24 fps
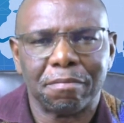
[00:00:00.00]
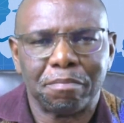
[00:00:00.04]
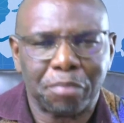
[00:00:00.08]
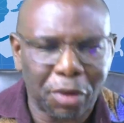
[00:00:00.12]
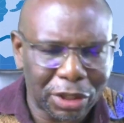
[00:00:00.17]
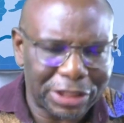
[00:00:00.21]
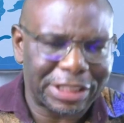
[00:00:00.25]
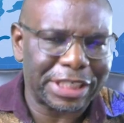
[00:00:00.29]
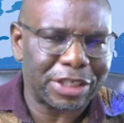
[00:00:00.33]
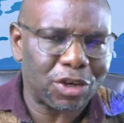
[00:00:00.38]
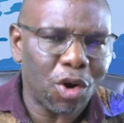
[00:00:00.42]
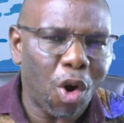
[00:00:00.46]

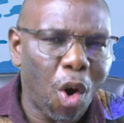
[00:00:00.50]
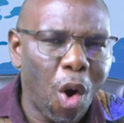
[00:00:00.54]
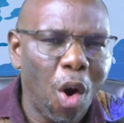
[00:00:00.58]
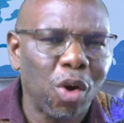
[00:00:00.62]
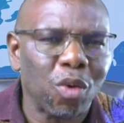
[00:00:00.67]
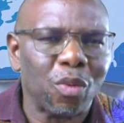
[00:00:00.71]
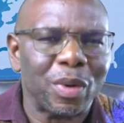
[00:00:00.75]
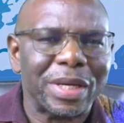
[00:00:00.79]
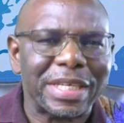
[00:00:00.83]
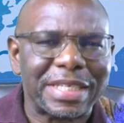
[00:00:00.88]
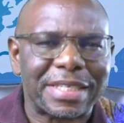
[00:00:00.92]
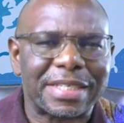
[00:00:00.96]
But it
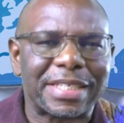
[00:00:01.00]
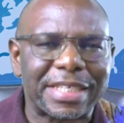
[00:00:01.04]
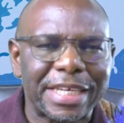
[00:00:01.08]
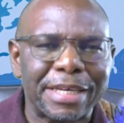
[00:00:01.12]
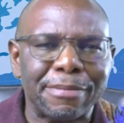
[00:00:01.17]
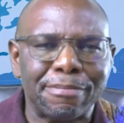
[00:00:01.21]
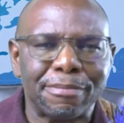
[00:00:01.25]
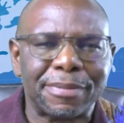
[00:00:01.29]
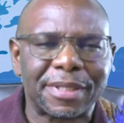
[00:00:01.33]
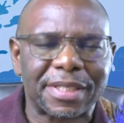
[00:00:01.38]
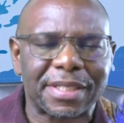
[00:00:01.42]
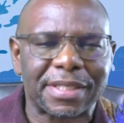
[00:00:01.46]
always
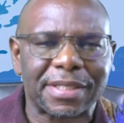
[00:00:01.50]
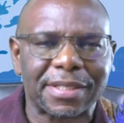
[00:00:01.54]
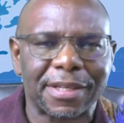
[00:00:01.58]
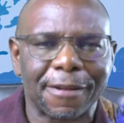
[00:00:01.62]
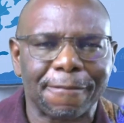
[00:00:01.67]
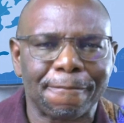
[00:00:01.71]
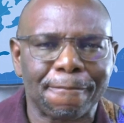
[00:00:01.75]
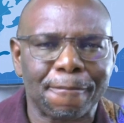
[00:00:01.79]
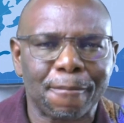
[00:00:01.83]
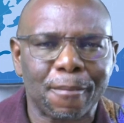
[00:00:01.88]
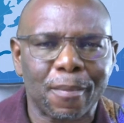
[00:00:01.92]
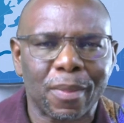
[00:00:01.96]
seems
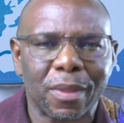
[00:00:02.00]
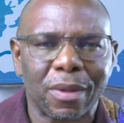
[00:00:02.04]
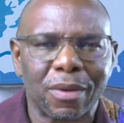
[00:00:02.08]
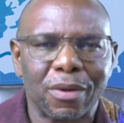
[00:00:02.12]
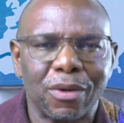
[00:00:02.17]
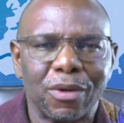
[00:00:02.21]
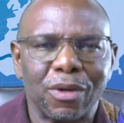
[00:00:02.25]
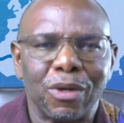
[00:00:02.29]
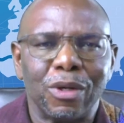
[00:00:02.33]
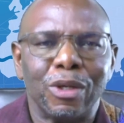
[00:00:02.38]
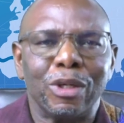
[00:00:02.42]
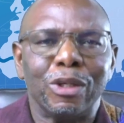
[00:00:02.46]

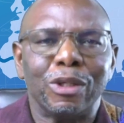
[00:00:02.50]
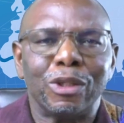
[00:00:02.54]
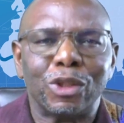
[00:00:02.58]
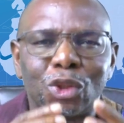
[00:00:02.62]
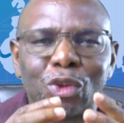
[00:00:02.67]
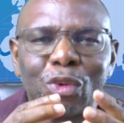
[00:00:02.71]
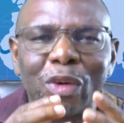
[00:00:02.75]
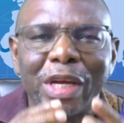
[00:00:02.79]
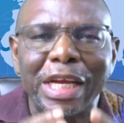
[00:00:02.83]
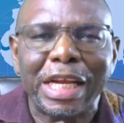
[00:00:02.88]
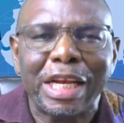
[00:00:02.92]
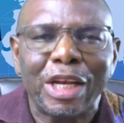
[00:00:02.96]

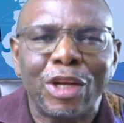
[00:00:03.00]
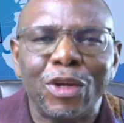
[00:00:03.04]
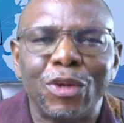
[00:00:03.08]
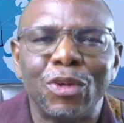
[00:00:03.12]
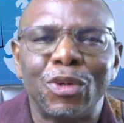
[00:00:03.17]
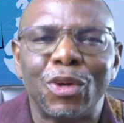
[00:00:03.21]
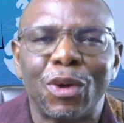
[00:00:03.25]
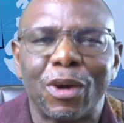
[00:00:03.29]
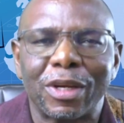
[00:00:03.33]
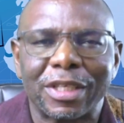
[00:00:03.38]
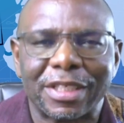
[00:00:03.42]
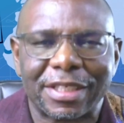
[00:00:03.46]
to
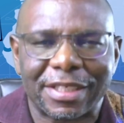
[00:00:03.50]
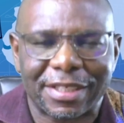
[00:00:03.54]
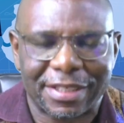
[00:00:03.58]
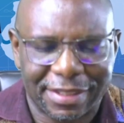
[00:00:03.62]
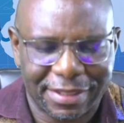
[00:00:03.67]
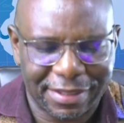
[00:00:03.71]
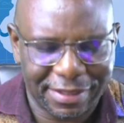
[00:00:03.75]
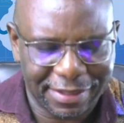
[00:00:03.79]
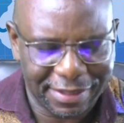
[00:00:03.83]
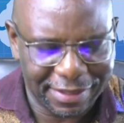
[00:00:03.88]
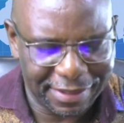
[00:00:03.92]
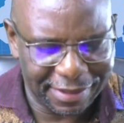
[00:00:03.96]
elude
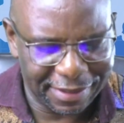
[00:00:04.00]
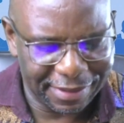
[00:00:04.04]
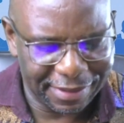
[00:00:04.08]
us.